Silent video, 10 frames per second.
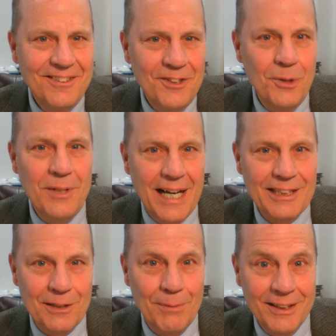New
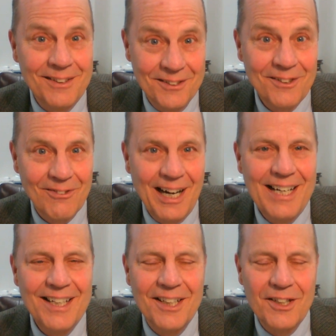Testament,
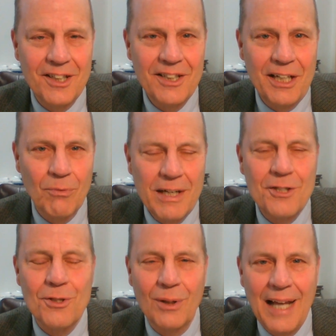right, the, the, the
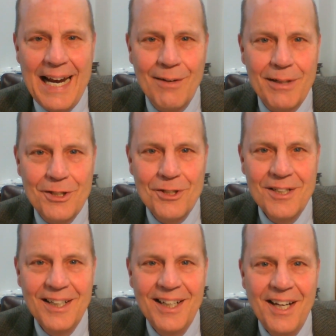original language
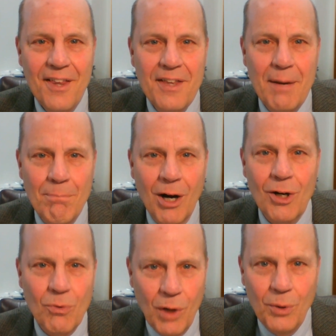that
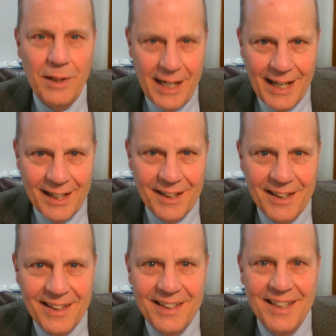Mark wrote in,
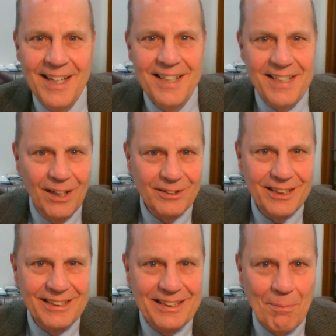tells
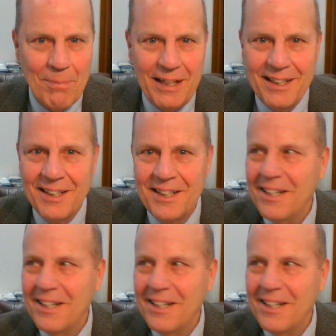us something